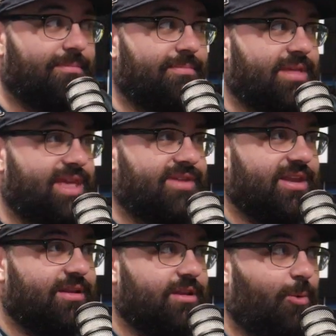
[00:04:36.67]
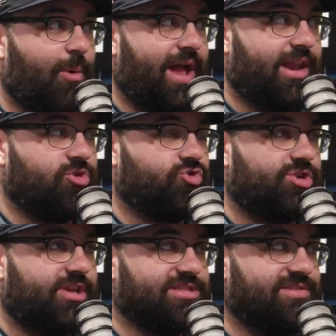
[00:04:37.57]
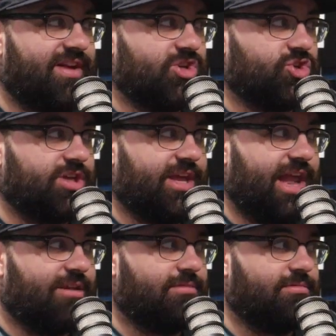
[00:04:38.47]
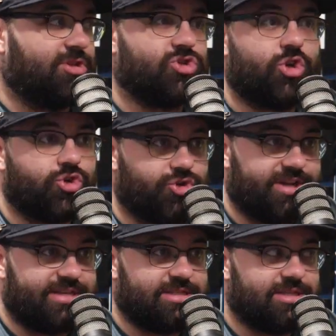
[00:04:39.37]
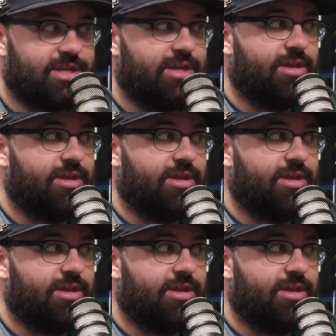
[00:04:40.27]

Even when she does eventually get the surgeries,